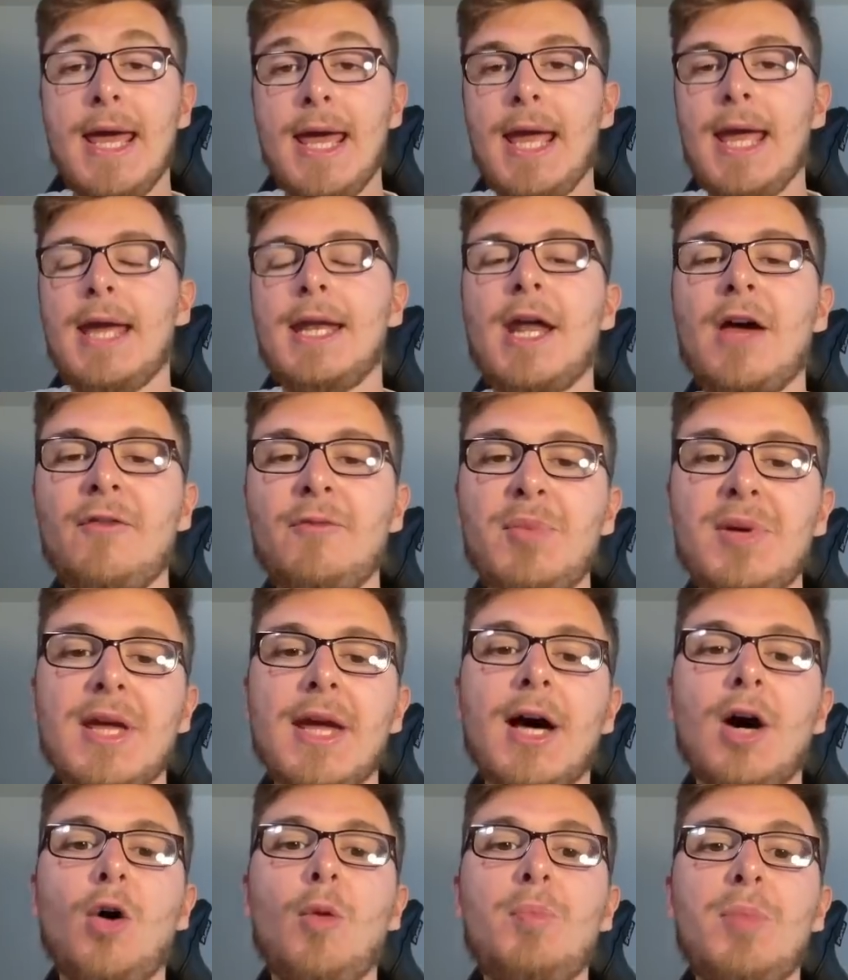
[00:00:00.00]
in
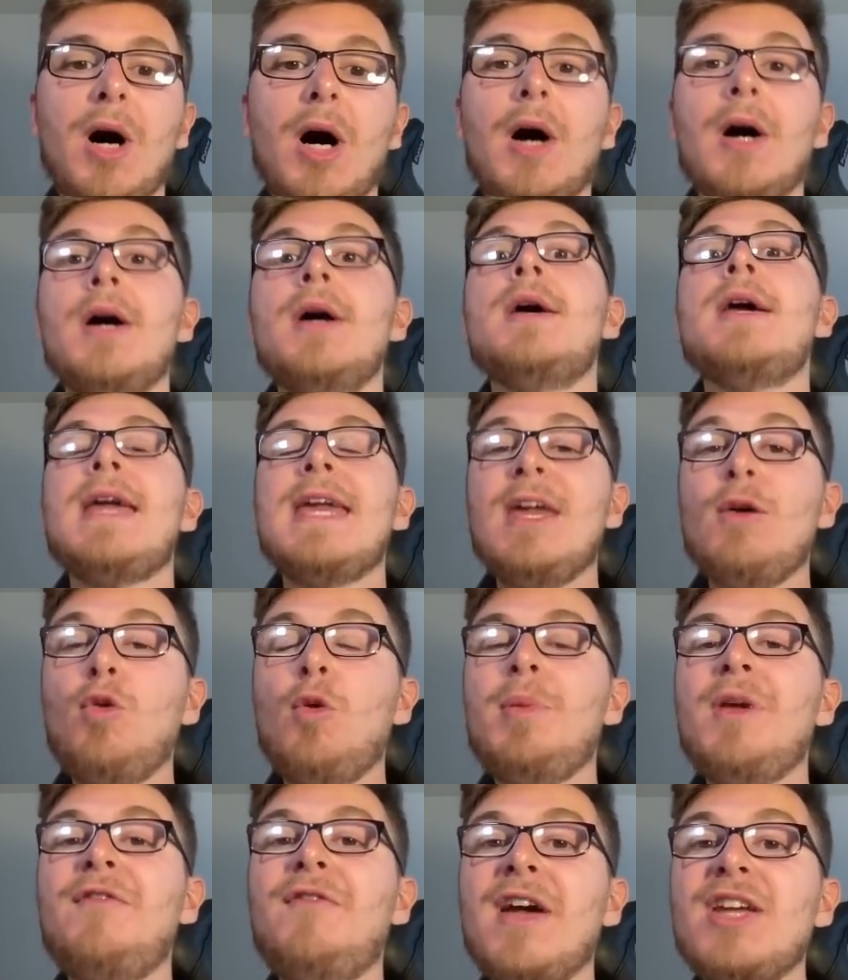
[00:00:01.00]
FPL, but he
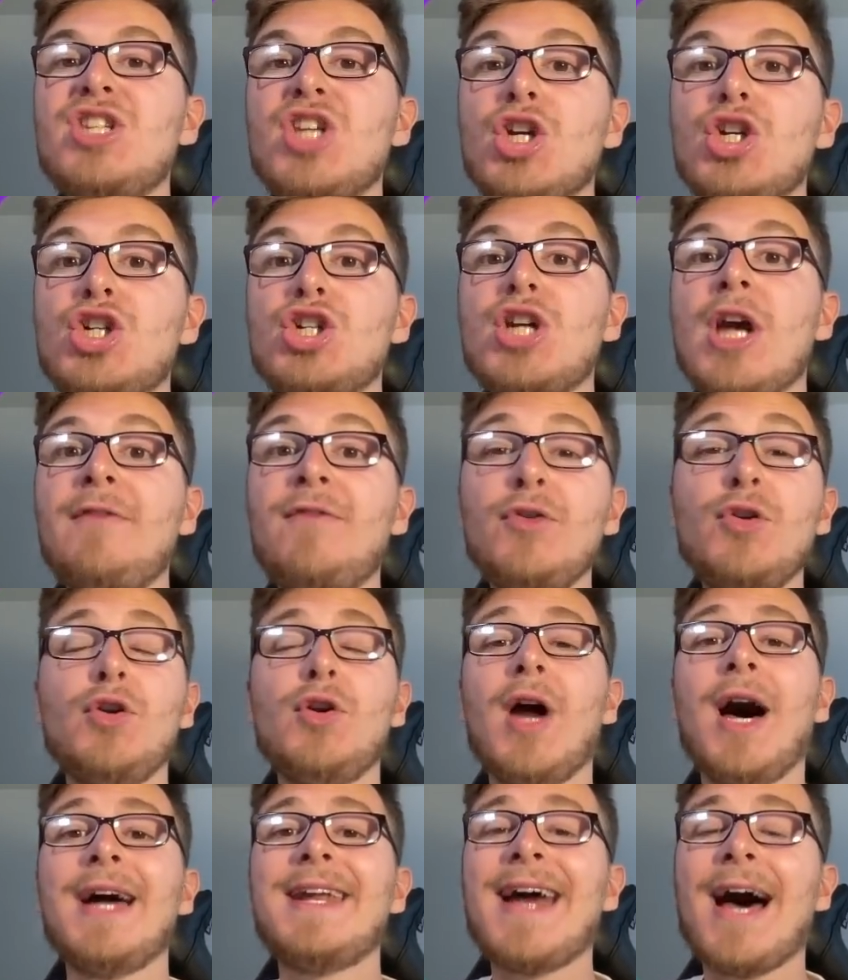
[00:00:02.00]
will be facing Sheffield
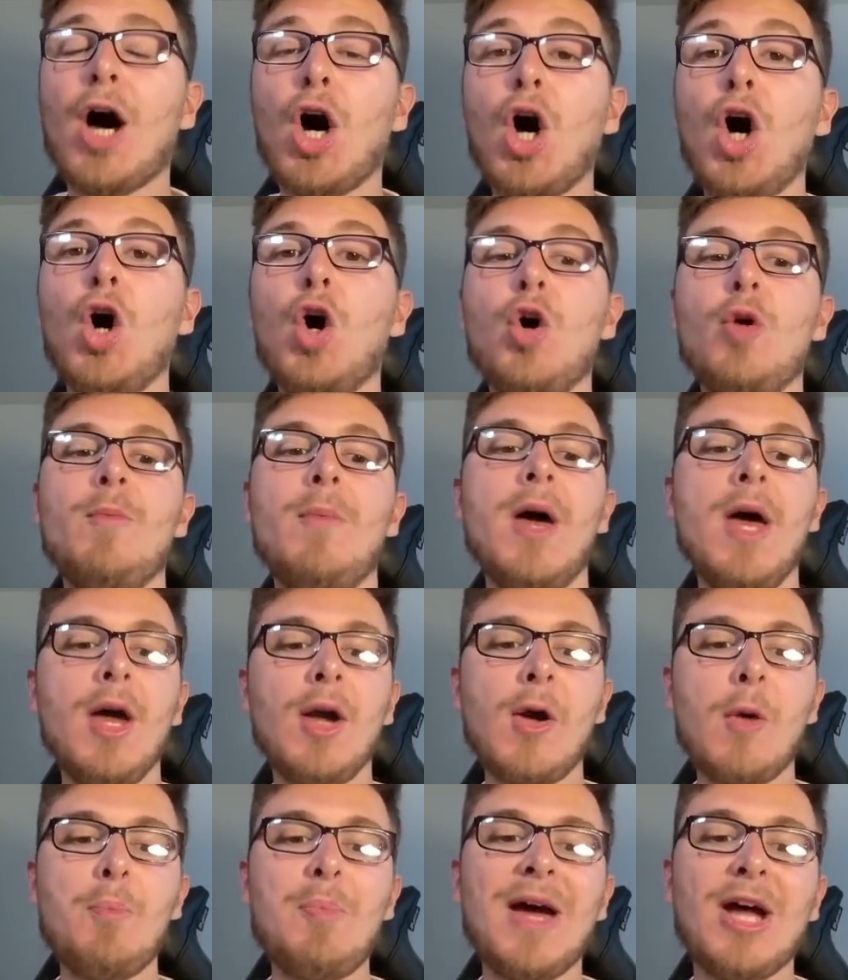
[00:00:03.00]
United at home
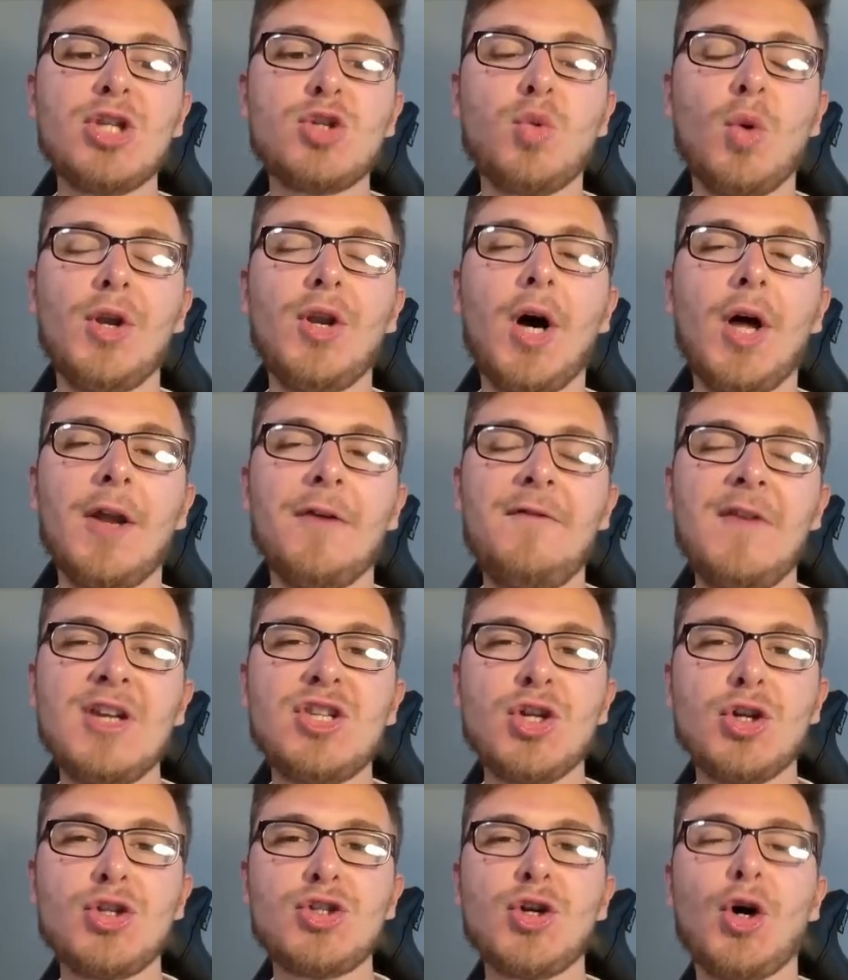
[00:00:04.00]
compared to Onana
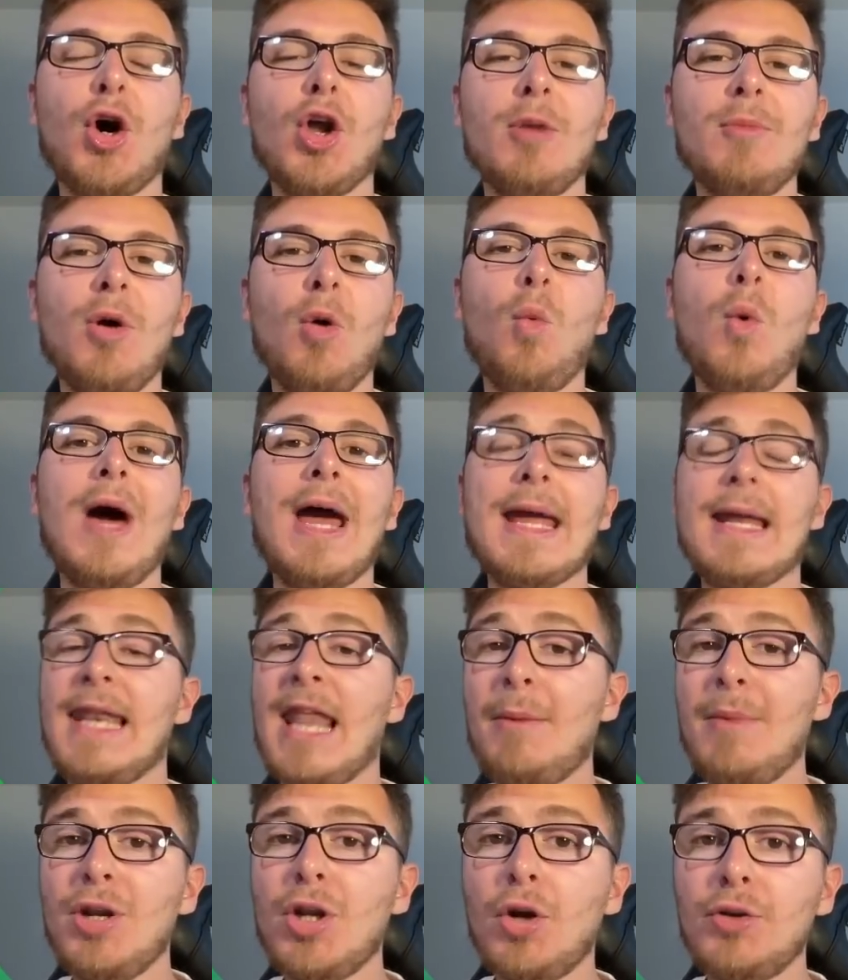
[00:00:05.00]
facing Tottenham away.
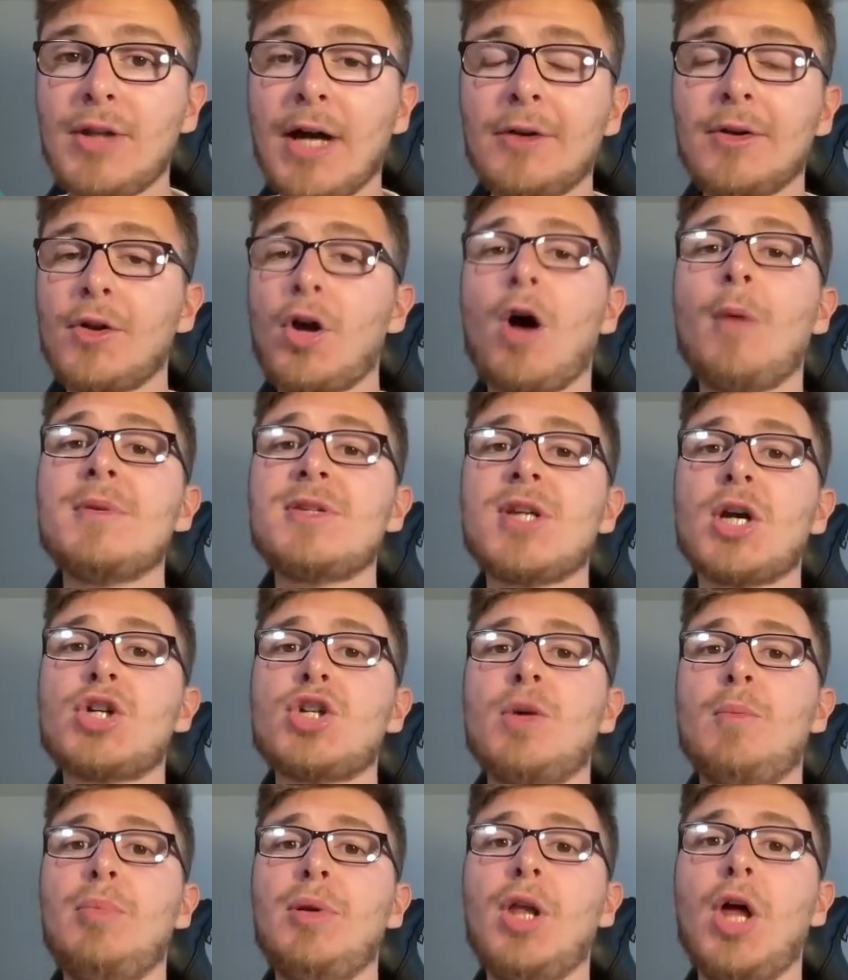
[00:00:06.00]
Let me know down in the comment
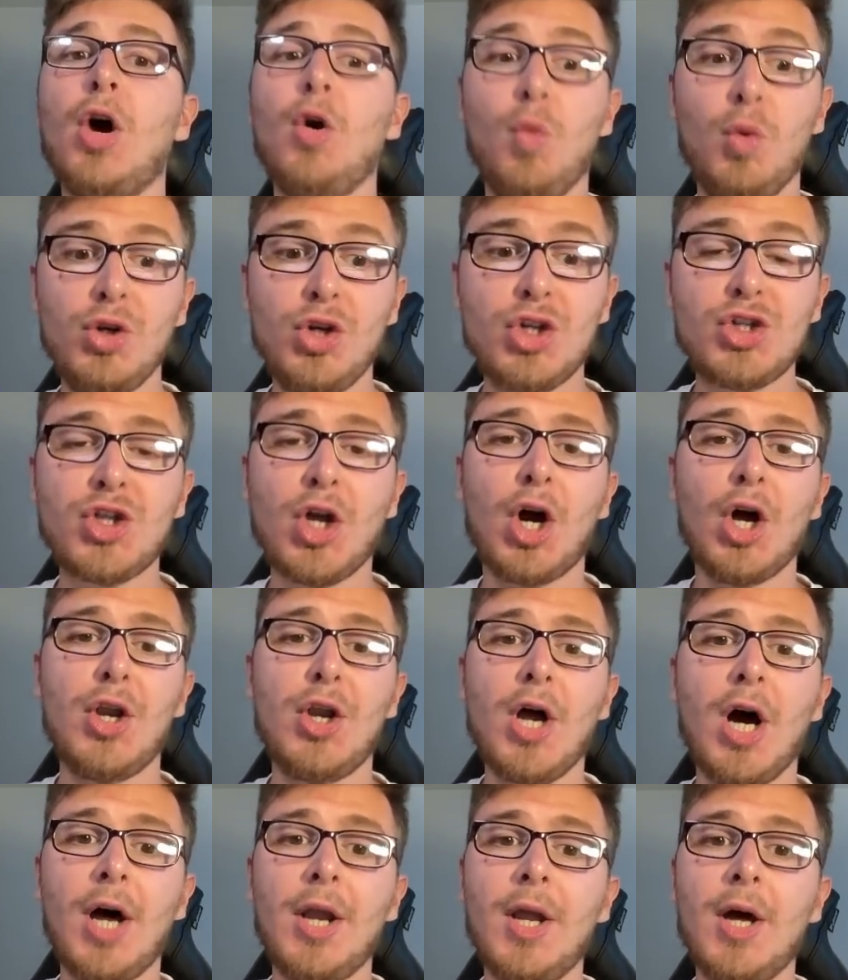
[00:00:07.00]
section below, would you start
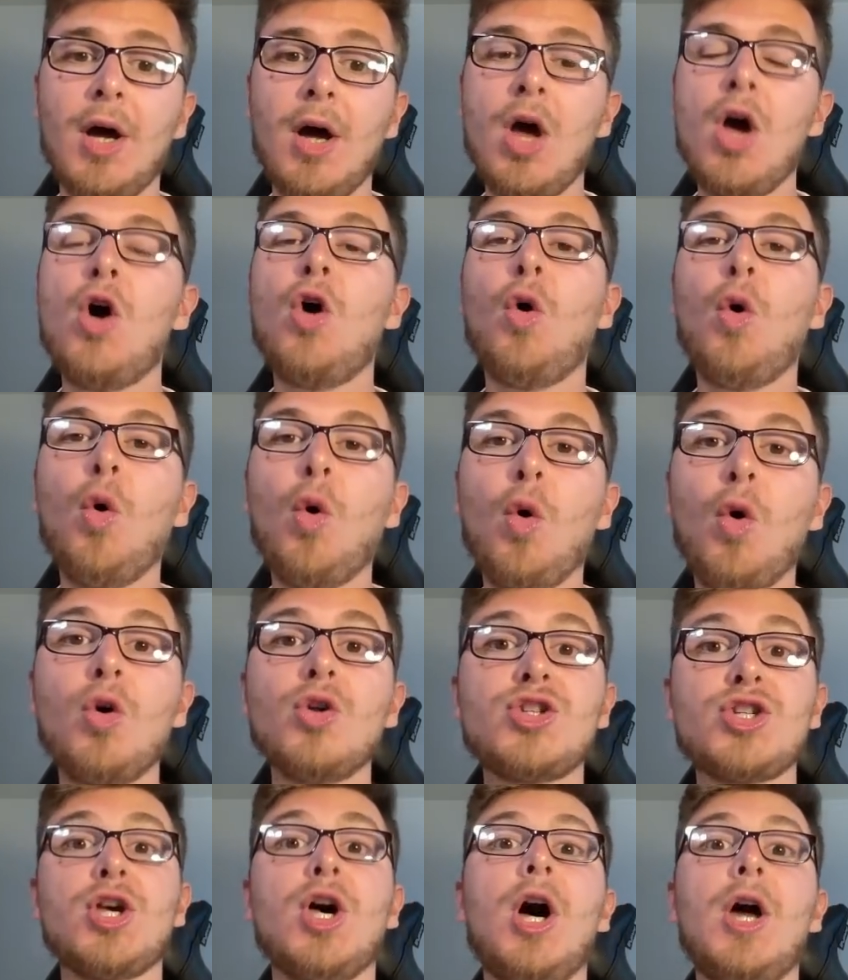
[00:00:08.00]
Onana or
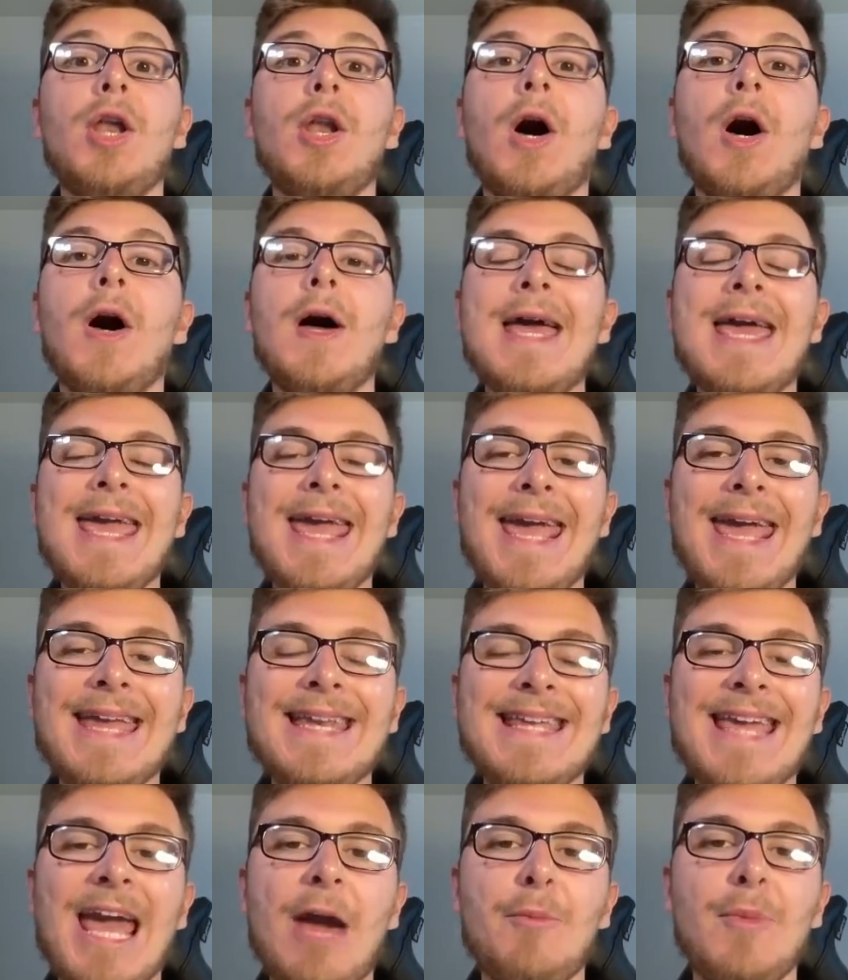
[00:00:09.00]
Turner
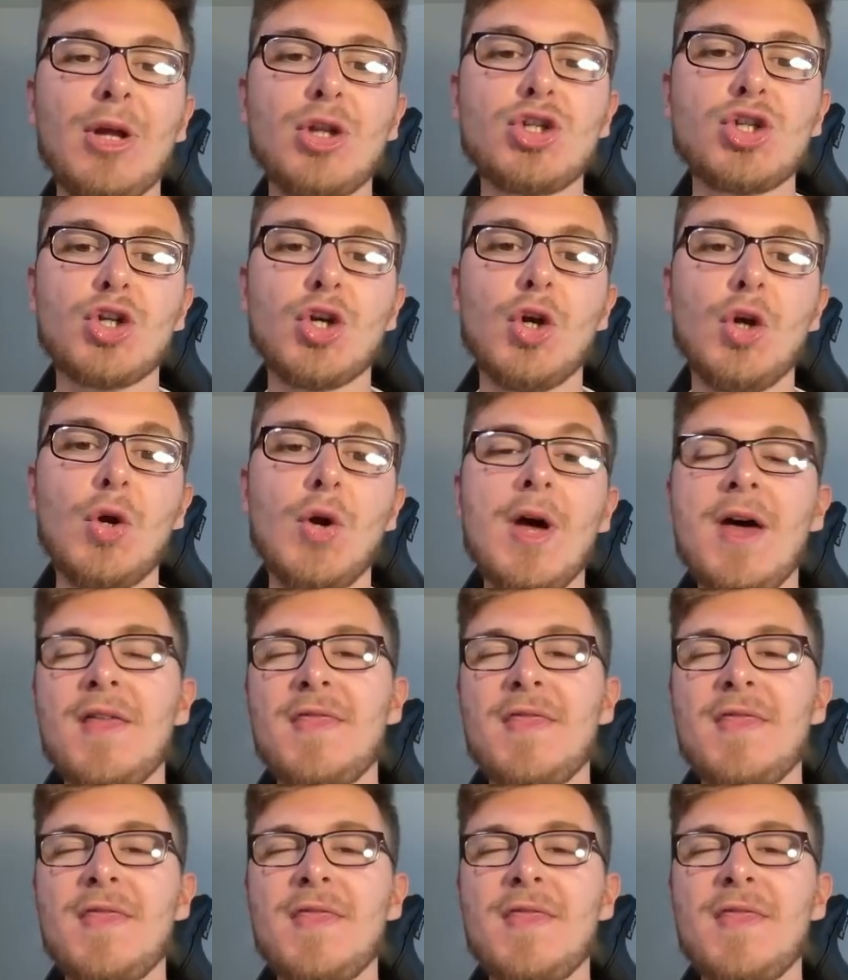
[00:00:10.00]
in Game Week 2?